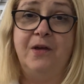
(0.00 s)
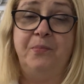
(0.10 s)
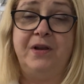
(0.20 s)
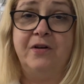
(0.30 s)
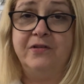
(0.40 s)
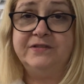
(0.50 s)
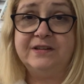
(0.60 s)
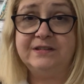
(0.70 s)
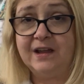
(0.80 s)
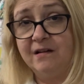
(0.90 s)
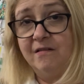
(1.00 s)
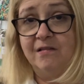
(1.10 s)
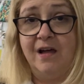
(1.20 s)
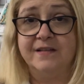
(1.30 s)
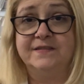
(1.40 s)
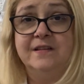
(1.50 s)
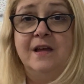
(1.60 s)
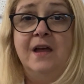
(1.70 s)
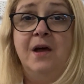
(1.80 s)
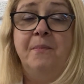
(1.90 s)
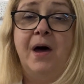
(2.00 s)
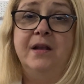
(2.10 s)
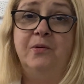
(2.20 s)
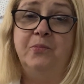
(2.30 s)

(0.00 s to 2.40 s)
There'll be no sit down class, but